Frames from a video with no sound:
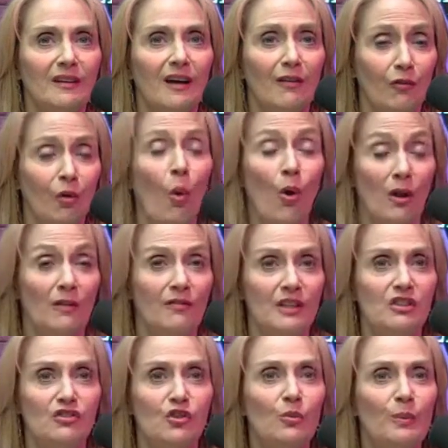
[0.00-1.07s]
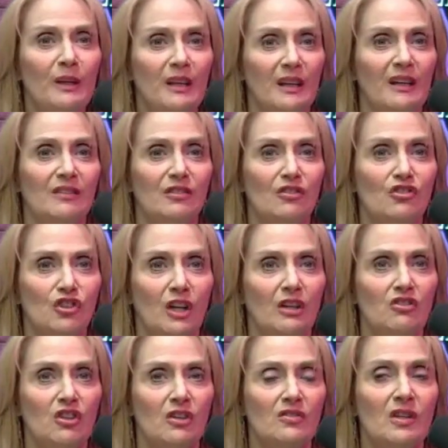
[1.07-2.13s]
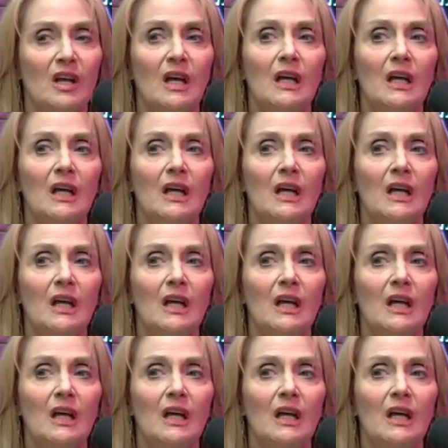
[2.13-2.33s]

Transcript: of all of these new beginnings and changes.